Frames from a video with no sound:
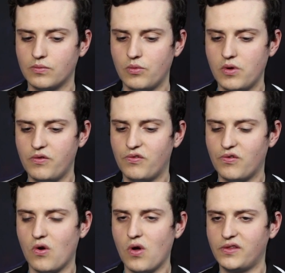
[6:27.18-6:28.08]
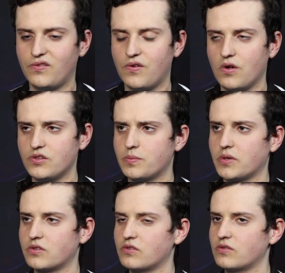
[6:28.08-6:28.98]
we fought at first,
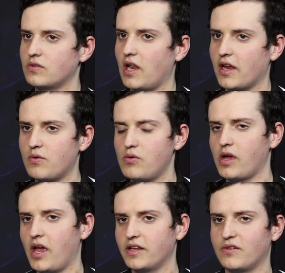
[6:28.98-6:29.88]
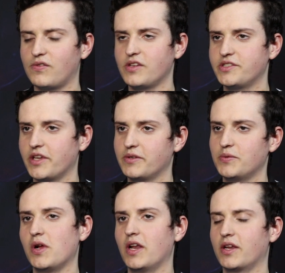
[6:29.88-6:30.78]
but like we reacted fast and
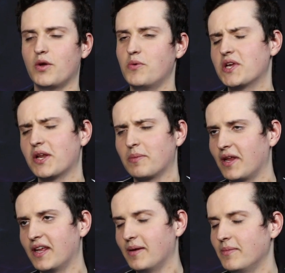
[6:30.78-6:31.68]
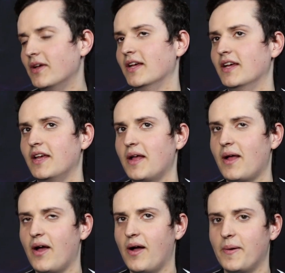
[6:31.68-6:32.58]
we were like, no, we gotta play them.
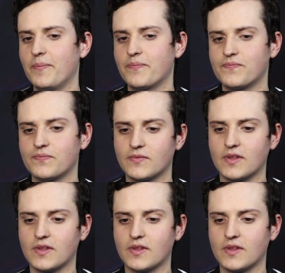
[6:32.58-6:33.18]
Yeah. Um,